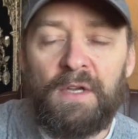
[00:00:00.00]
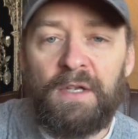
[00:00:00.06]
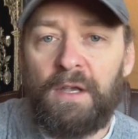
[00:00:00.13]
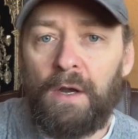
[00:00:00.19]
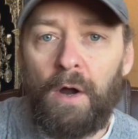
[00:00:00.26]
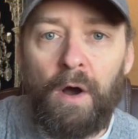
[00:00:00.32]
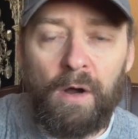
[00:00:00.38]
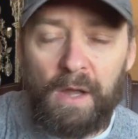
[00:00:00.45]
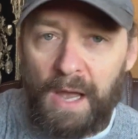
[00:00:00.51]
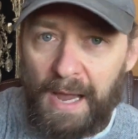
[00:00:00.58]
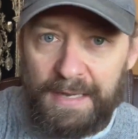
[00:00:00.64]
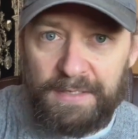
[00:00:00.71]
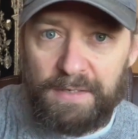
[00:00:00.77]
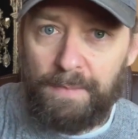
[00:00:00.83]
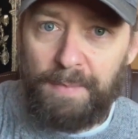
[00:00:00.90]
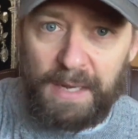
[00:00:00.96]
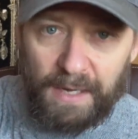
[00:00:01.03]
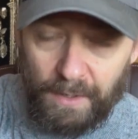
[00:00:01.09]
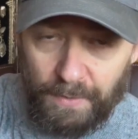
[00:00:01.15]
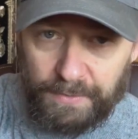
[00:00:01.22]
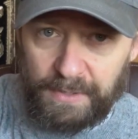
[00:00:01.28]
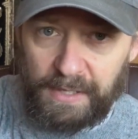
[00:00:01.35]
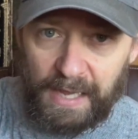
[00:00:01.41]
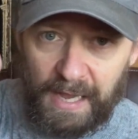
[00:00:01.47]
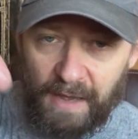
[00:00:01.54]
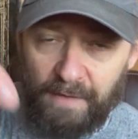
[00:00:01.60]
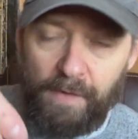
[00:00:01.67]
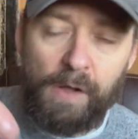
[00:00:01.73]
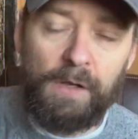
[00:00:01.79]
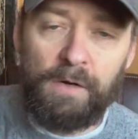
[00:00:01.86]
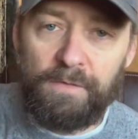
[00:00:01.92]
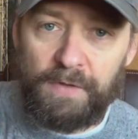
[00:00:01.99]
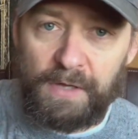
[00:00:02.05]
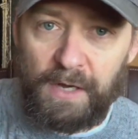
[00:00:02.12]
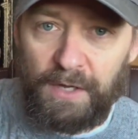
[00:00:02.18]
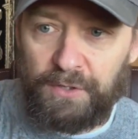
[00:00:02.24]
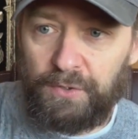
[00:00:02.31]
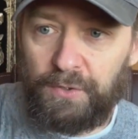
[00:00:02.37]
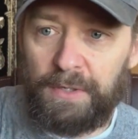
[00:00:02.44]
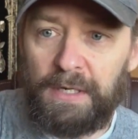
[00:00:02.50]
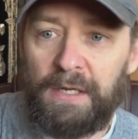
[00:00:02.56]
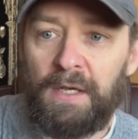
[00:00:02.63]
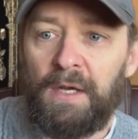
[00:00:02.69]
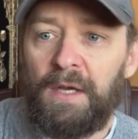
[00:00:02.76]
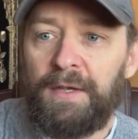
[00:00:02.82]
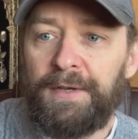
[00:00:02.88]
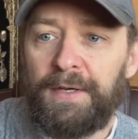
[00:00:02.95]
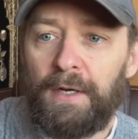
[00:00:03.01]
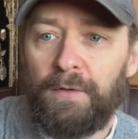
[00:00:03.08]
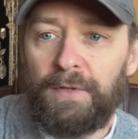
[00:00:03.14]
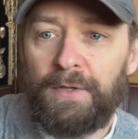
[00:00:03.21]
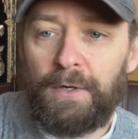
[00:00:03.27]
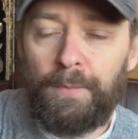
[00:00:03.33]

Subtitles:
you know, all kinds of minnows that they have all over the country, you know,